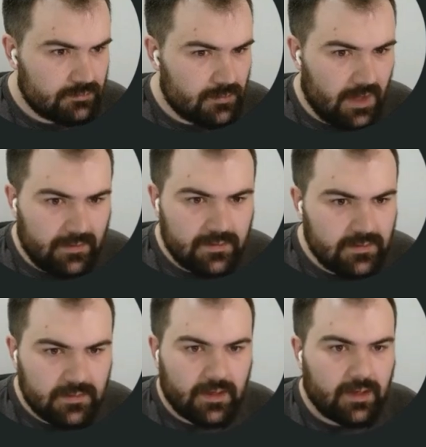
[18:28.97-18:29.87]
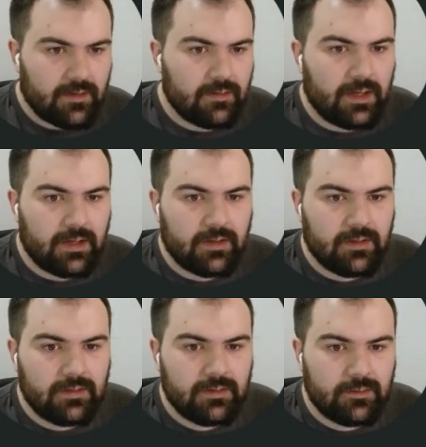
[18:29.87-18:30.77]
And this is just how like
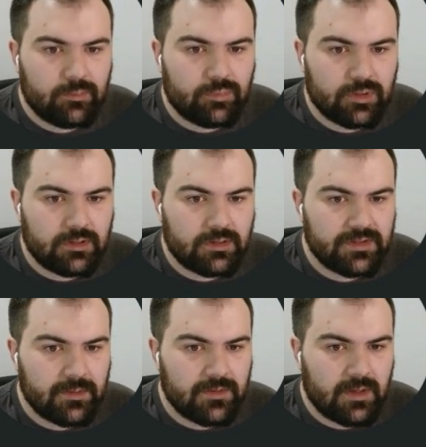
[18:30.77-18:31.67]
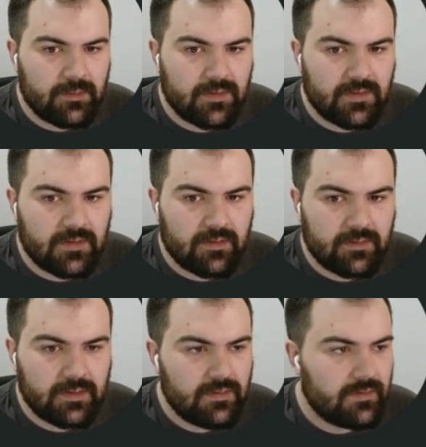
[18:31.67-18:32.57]
brittle sometimes this stuff
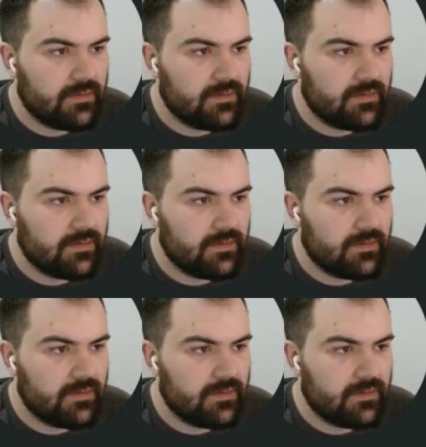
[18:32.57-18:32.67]
is,